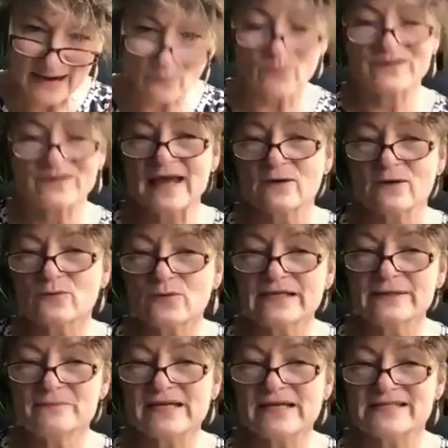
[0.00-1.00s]
And what that
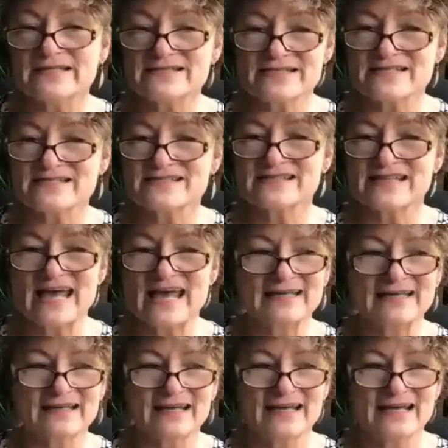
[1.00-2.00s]
really means is
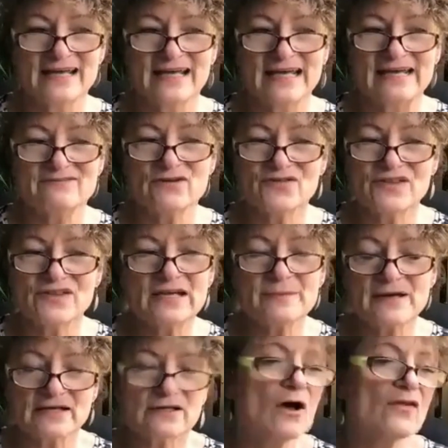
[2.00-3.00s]
that if you think
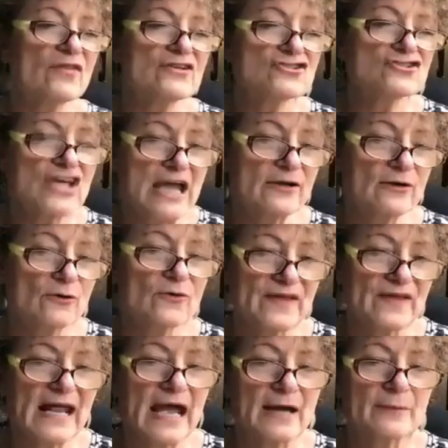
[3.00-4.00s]
about all the chatter
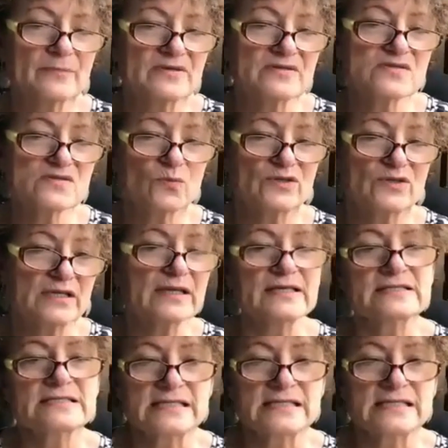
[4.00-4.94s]
that happens when you get